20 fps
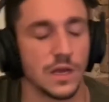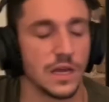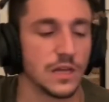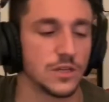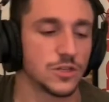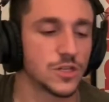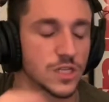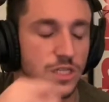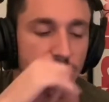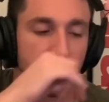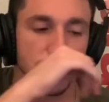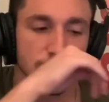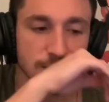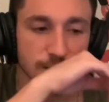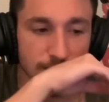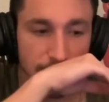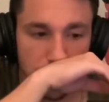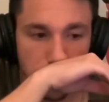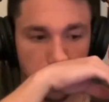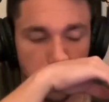interesting to
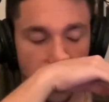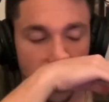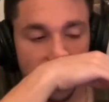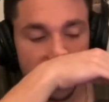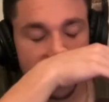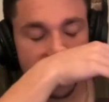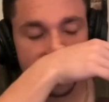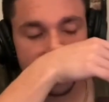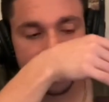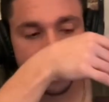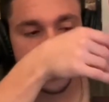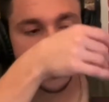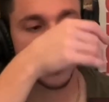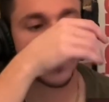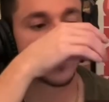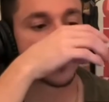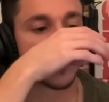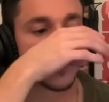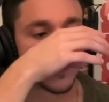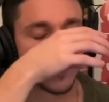think about.
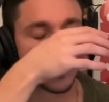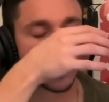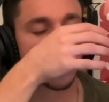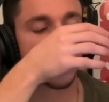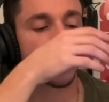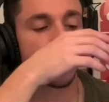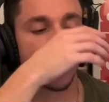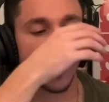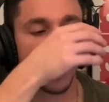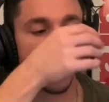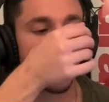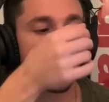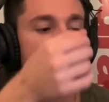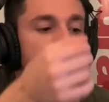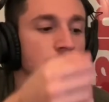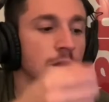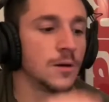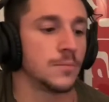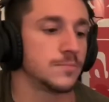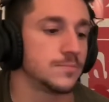
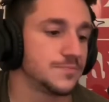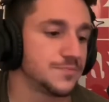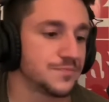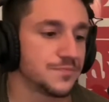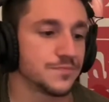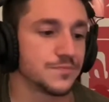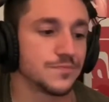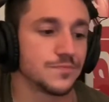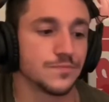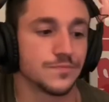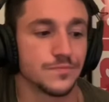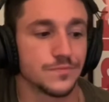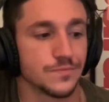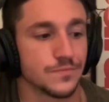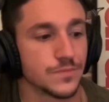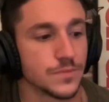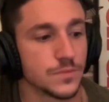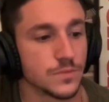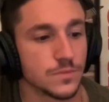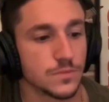Um,
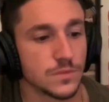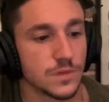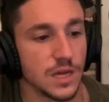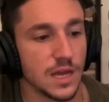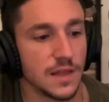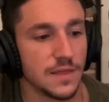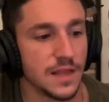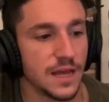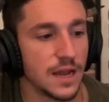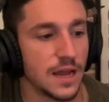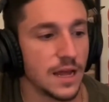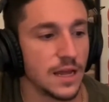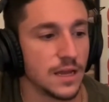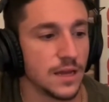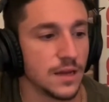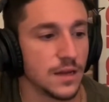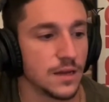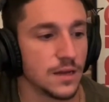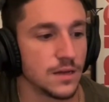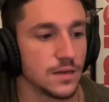and then I,
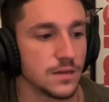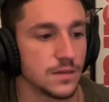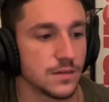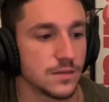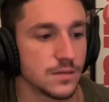uh,